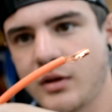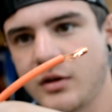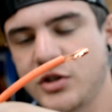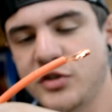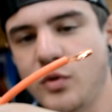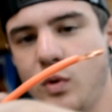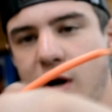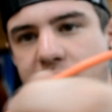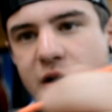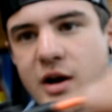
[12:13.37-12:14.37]
Just a
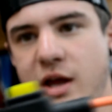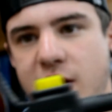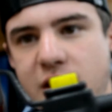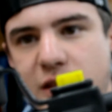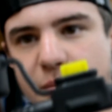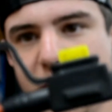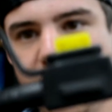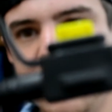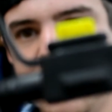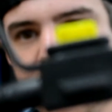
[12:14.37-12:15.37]
wire, and in the
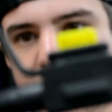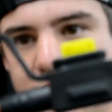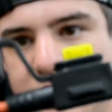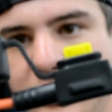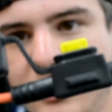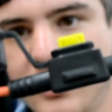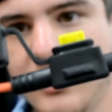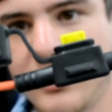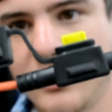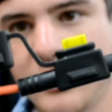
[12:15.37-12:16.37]
middle
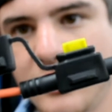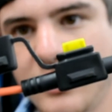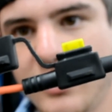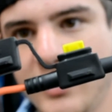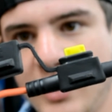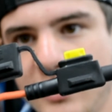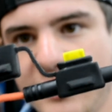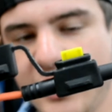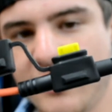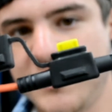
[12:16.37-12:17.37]
there's
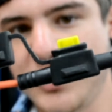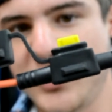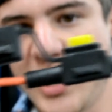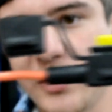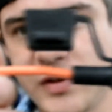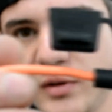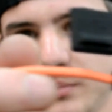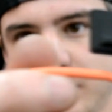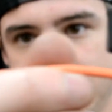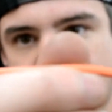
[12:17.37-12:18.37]
like a fuse housing.
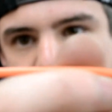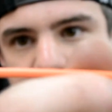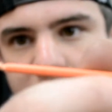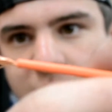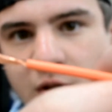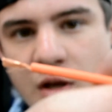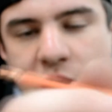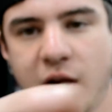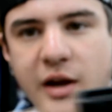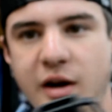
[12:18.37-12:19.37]

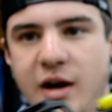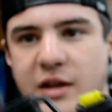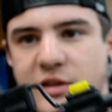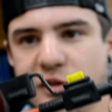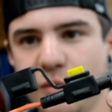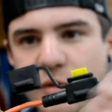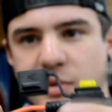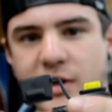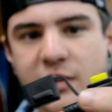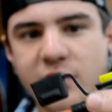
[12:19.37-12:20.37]
And then I got this one
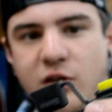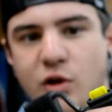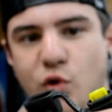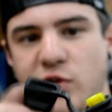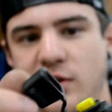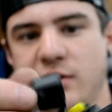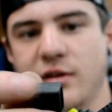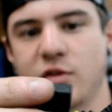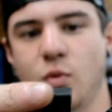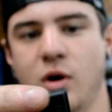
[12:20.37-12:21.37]
because it closes
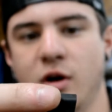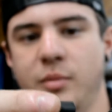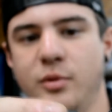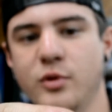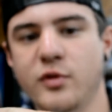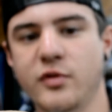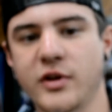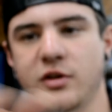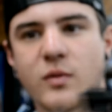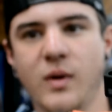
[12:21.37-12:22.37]
and it's waterproof, and
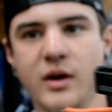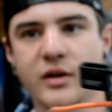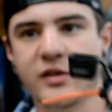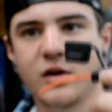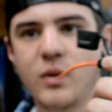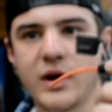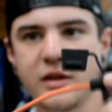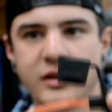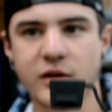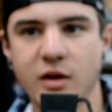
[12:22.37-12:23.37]
I don't want it because I don't want
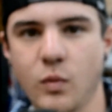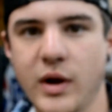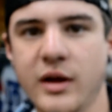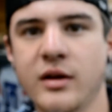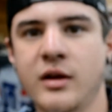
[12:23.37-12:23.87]
anything to get wet.